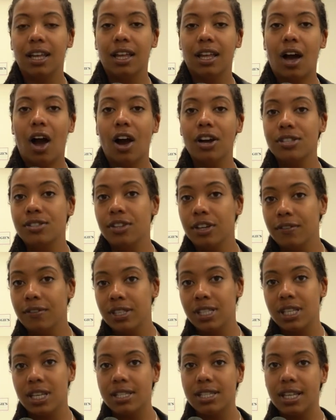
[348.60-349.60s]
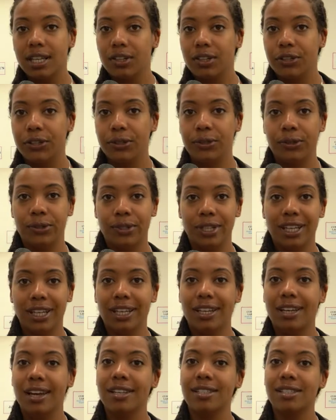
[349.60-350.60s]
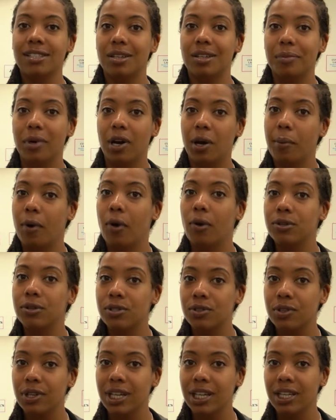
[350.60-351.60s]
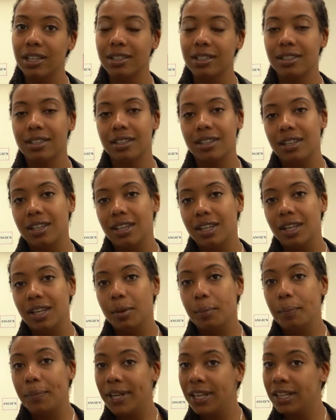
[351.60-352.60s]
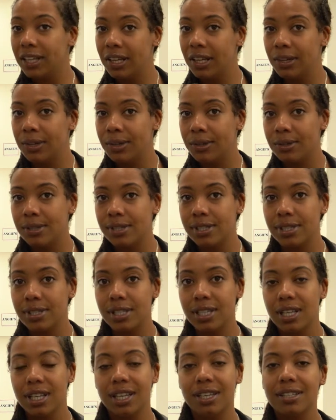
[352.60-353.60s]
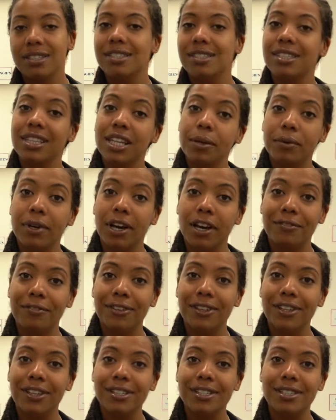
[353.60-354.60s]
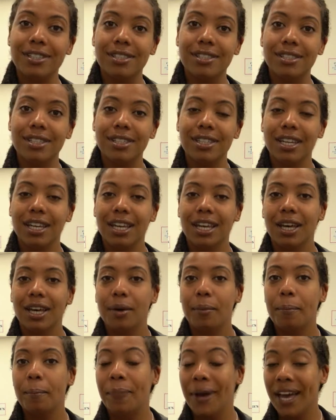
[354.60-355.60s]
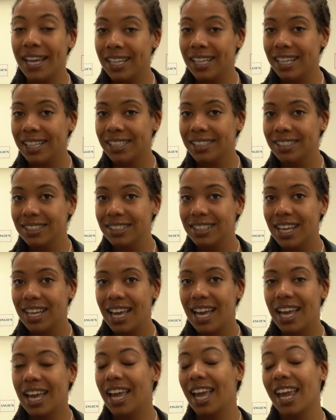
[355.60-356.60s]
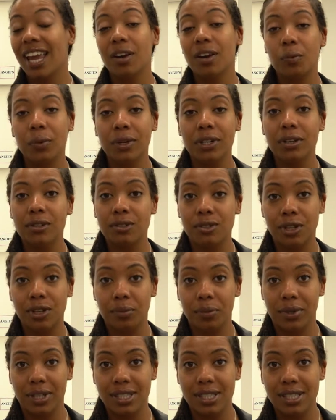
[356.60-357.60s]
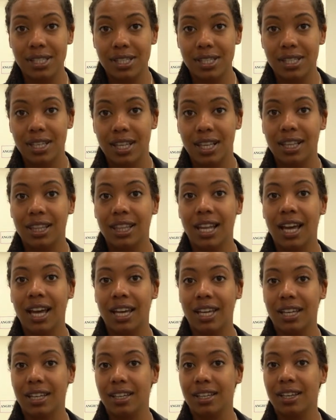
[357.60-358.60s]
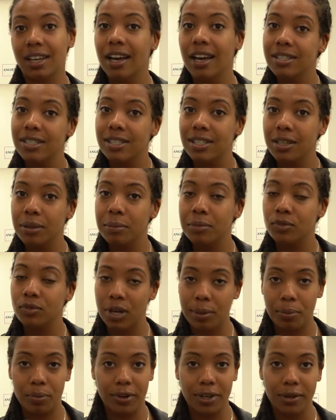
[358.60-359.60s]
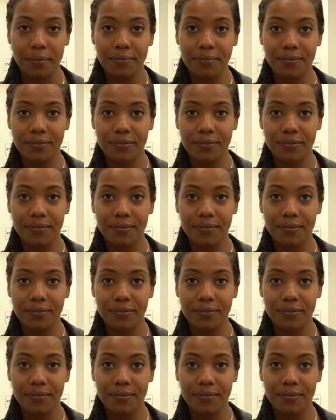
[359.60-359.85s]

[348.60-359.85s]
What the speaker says: Our services include custom upholstery, pillows, slip covers, bedding, and window treatments like custom drapery.